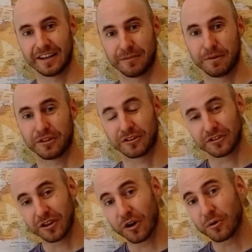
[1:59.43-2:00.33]
but there's
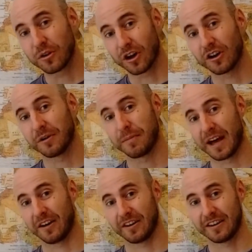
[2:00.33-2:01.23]
no law
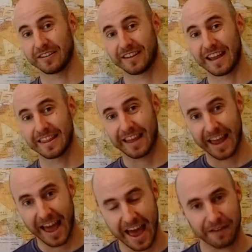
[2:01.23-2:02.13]
about it saying they
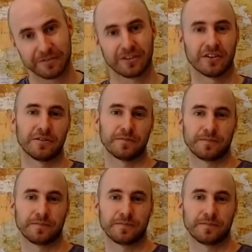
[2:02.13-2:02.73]
have to.